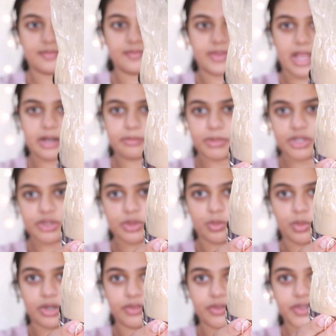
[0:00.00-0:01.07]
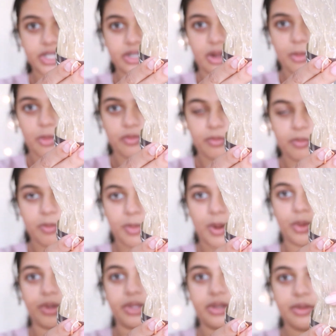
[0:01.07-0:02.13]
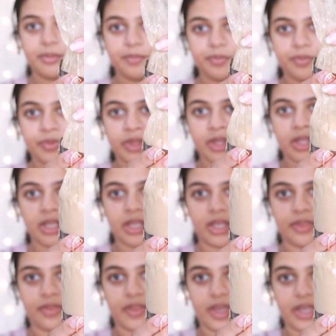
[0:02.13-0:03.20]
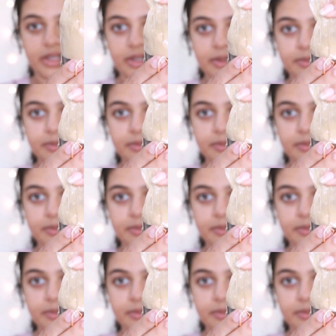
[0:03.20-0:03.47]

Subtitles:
that much. 150 gram of powder in there.